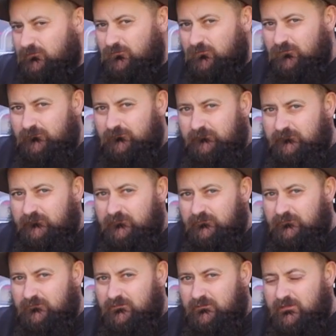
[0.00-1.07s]
used,
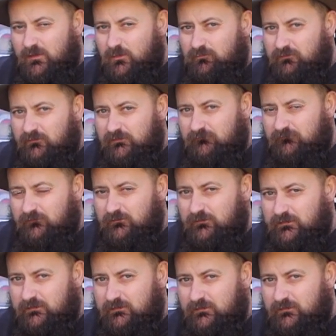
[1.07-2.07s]
they're pretty dirty,